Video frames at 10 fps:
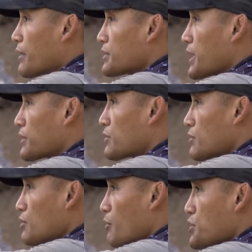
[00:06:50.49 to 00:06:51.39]
going to take
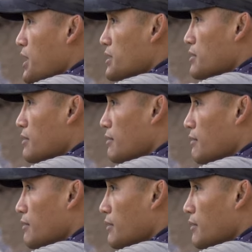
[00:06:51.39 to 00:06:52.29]
two more shots
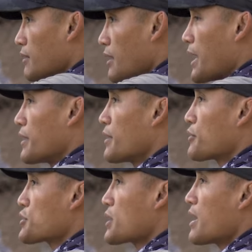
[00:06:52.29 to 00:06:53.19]
and another
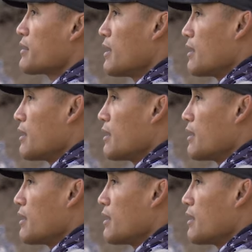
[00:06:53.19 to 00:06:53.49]
shot.